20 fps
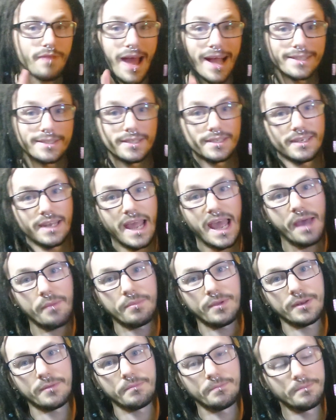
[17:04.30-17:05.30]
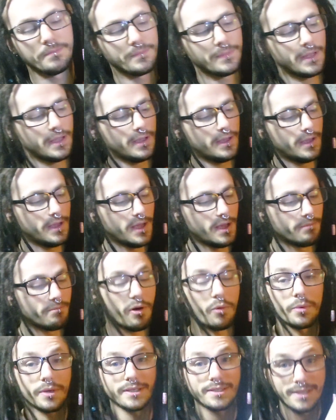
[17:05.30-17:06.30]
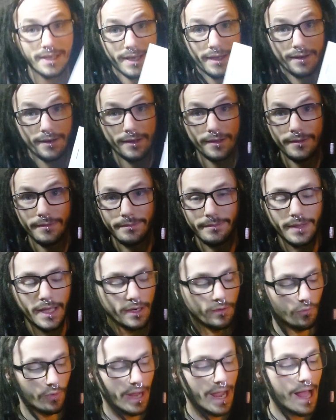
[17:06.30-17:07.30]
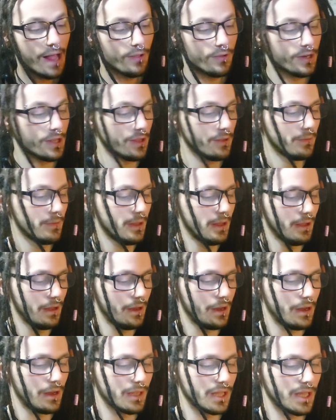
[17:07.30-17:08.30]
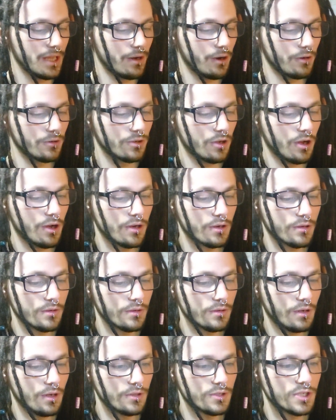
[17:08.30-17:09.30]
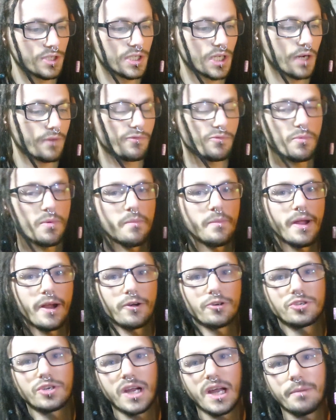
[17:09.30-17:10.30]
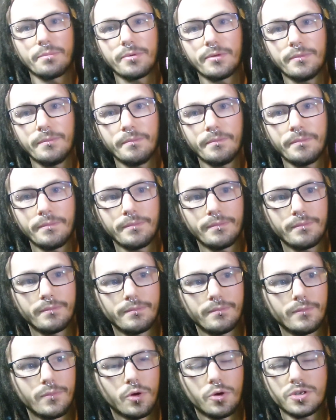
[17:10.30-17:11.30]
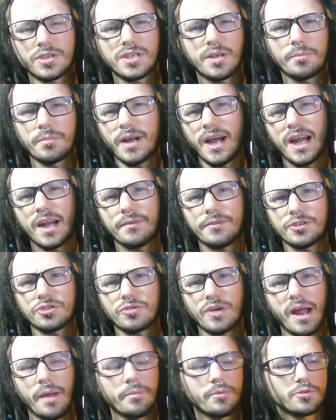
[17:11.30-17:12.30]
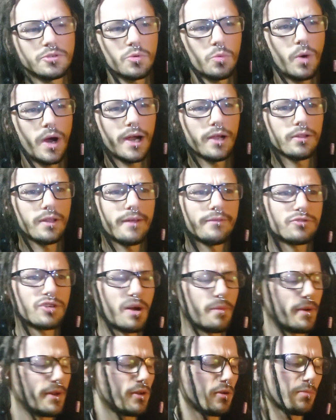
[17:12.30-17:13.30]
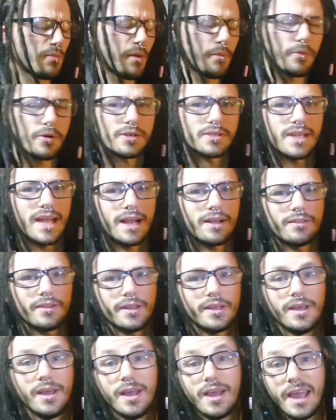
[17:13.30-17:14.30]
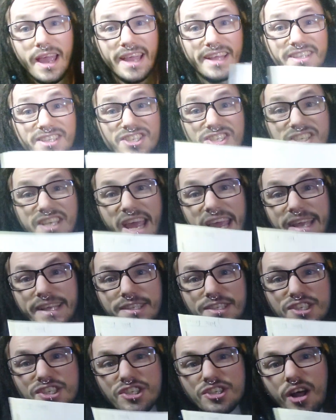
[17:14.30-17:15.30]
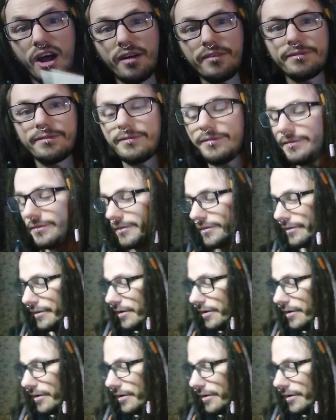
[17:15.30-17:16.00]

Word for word: That didn't happen. But we did, in reality, uh, get our dog unstuck from a bear trap or some kind of a trap. It was a wildlife trap. I don't remember exactly. Insane stuff.